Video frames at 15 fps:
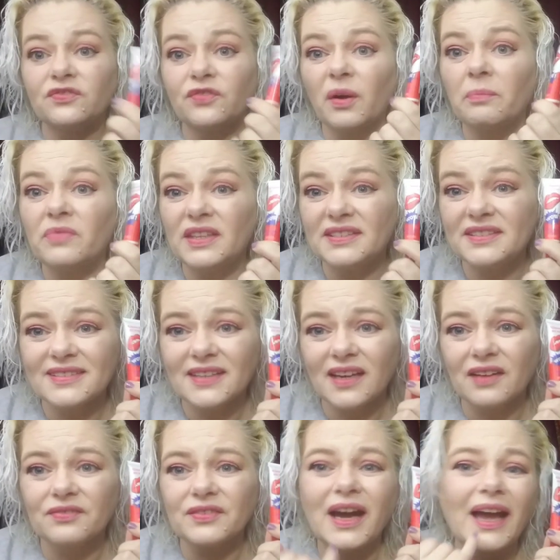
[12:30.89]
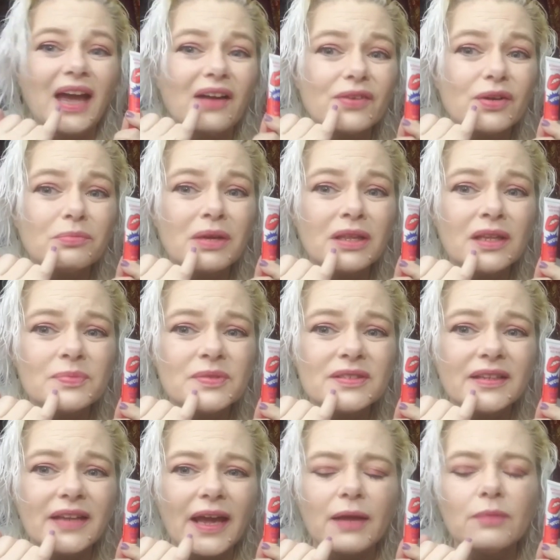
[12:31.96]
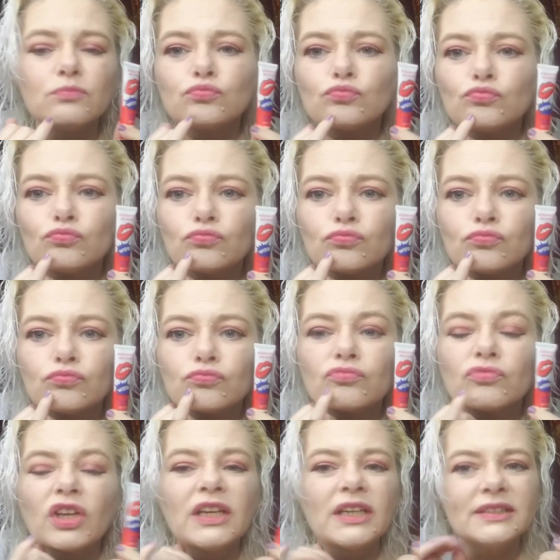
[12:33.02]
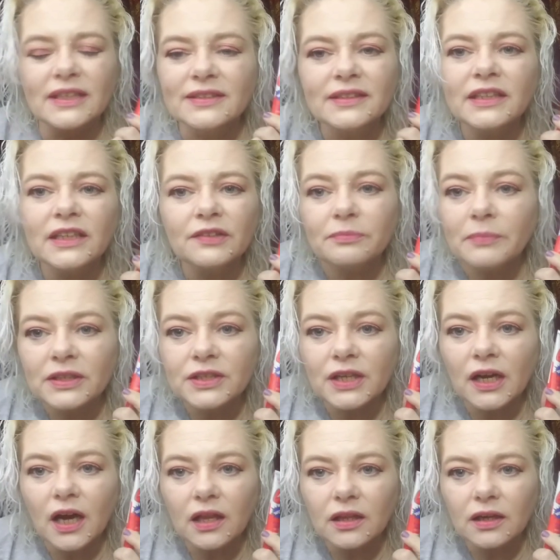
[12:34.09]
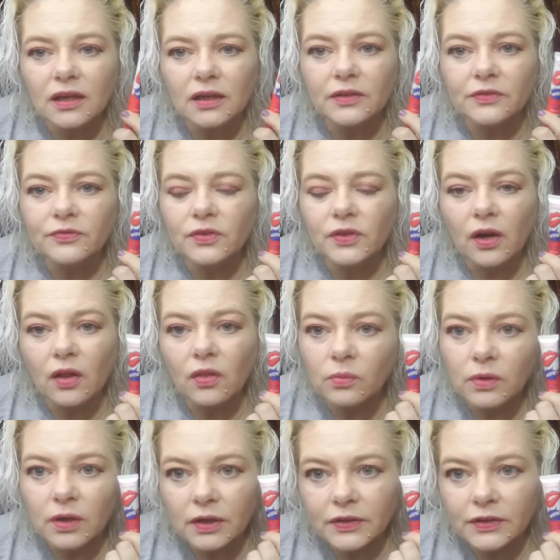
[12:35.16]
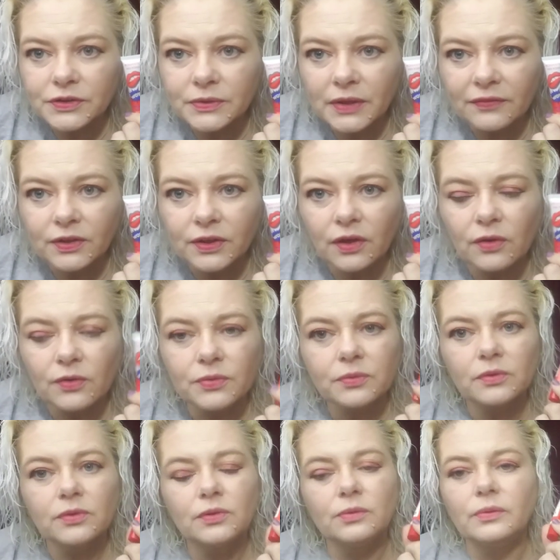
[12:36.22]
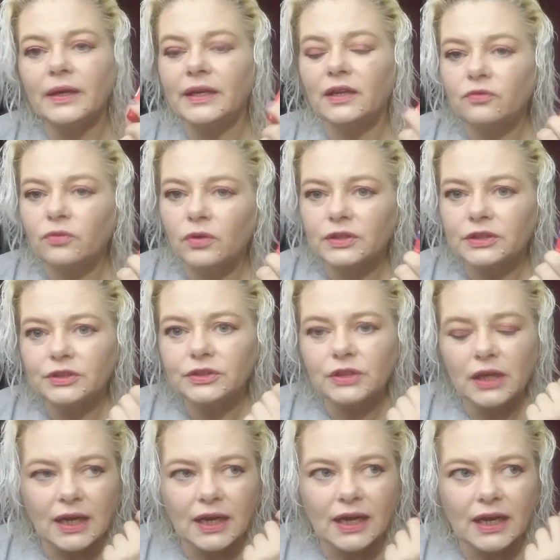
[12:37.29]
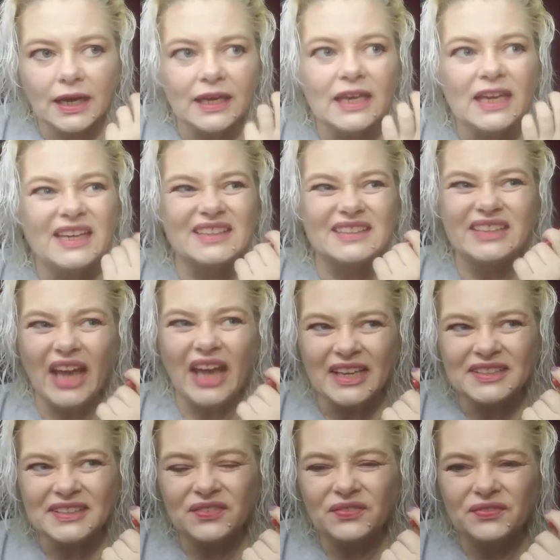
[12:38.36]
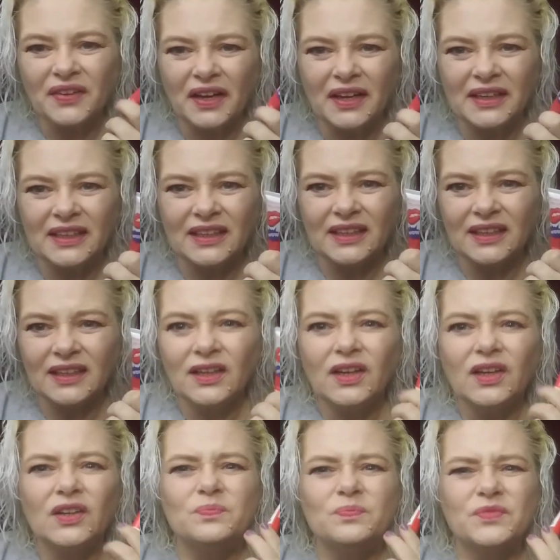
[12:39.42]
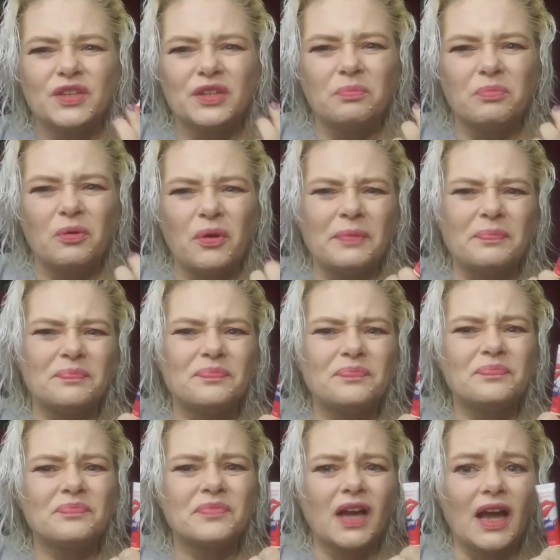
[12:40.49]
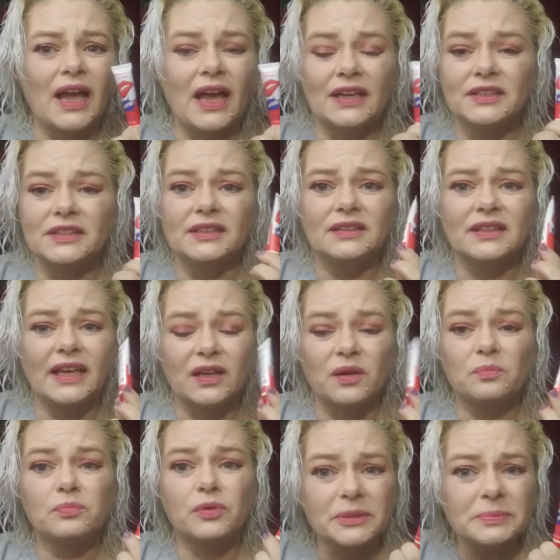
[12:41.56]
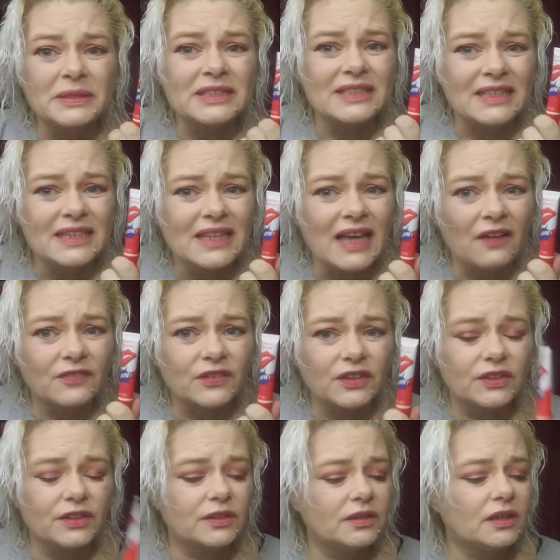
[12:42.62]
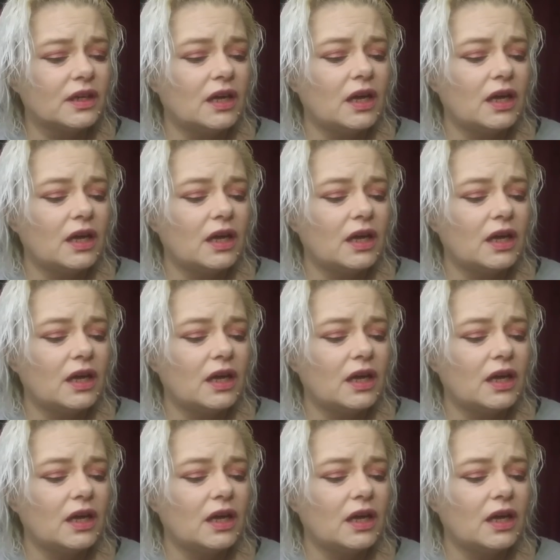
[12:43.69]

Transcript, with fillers: It's from this stuff. I have it on my lips today. It doesn't give much color for all the work that you have to go through waiting for it to dry. It tasted funny to the point I had to like brush my teeth after.